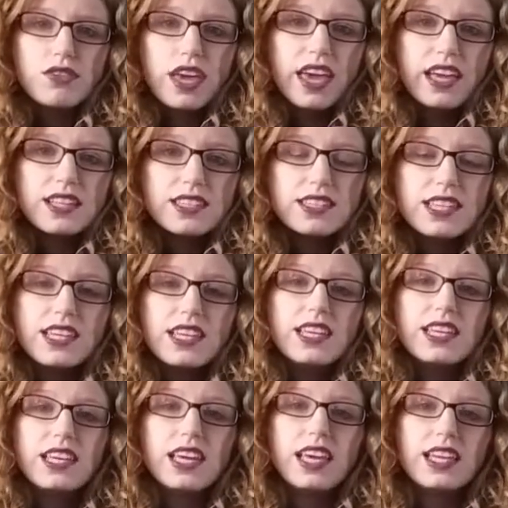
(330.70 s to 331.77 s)
can't
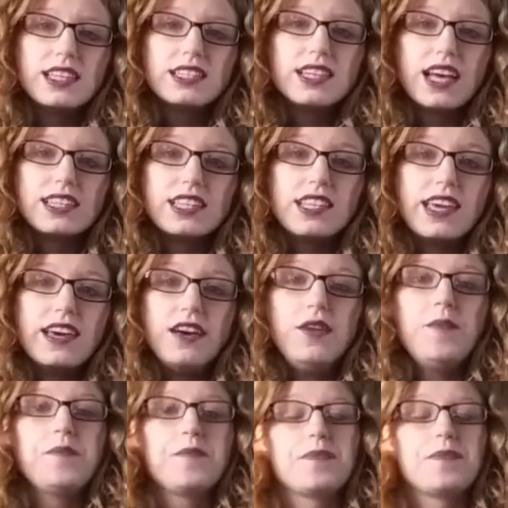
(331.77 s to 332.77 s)
see inside the tail.